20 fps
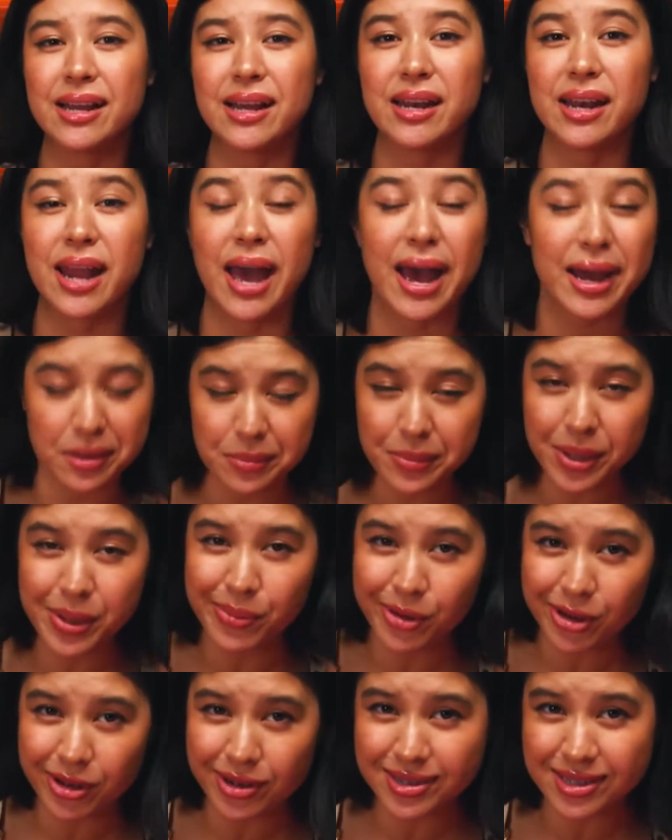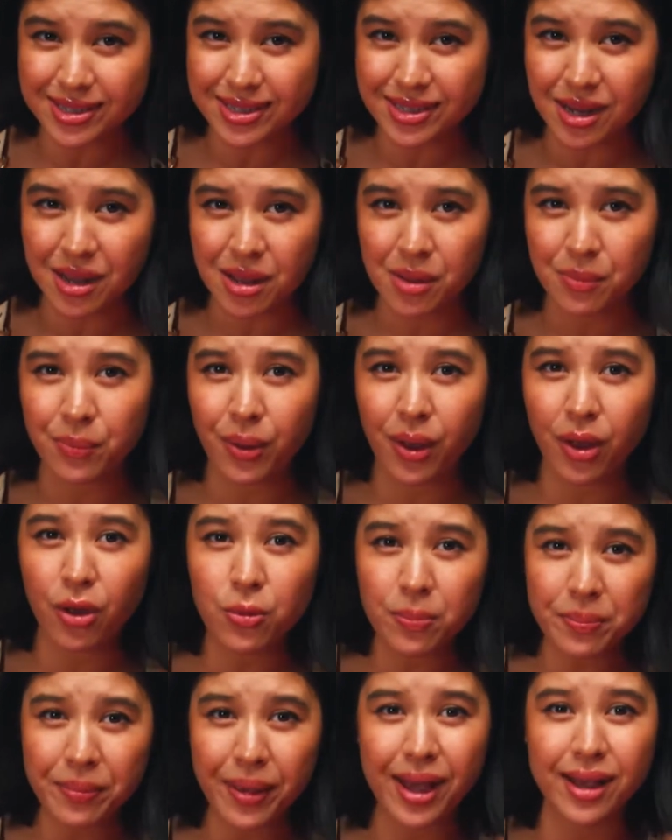anatomy books,
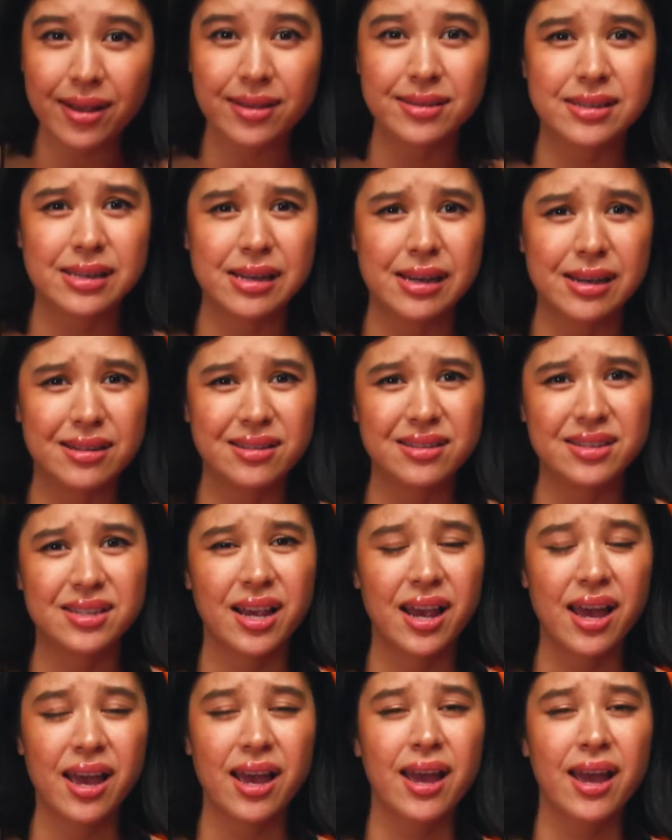pulp magazines,